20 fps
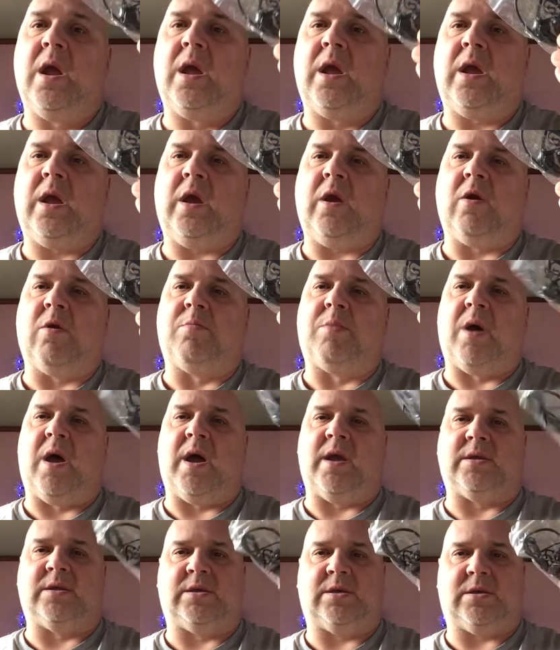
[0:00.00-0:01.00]

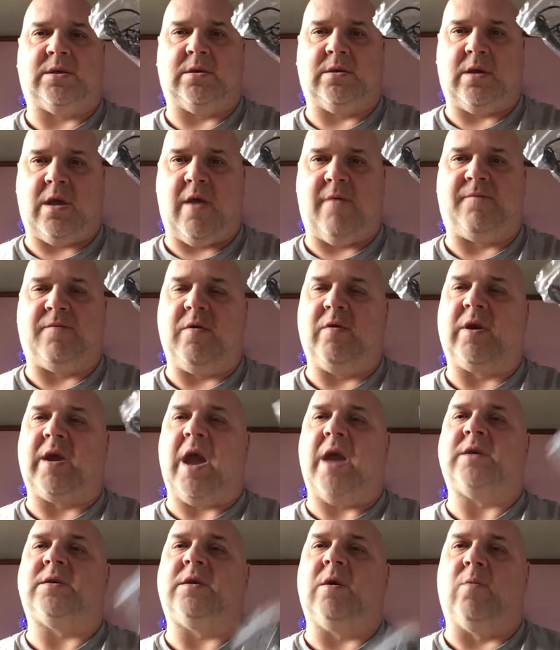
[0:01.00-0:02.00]
earbuds, in
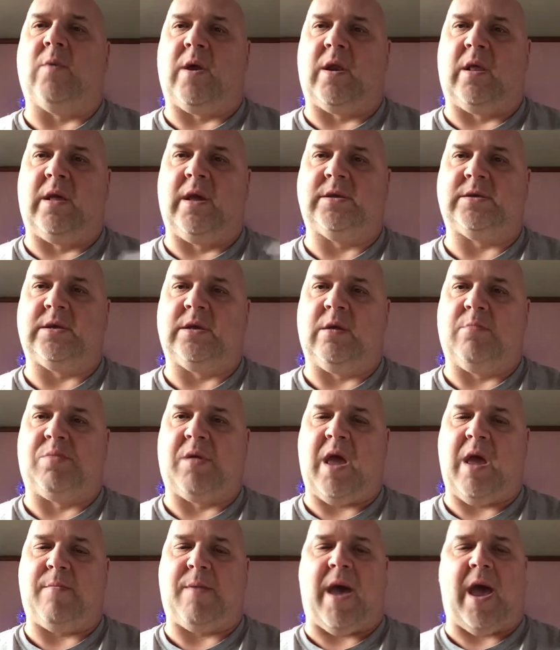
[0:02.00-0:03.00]
case you want to listen to
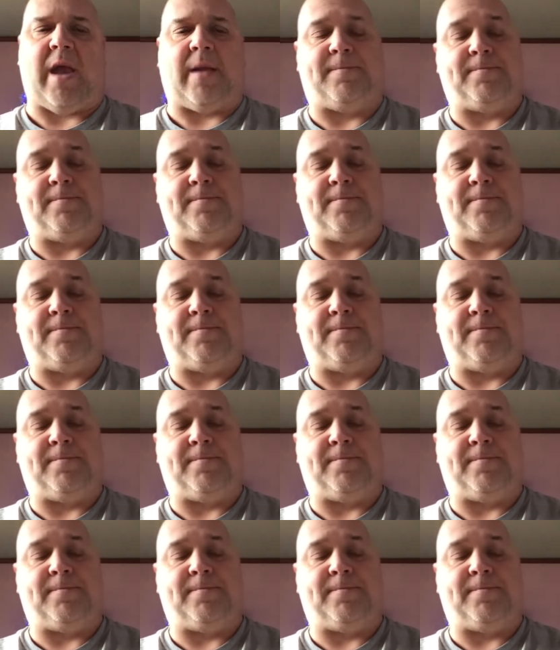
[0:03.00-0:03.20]
playback.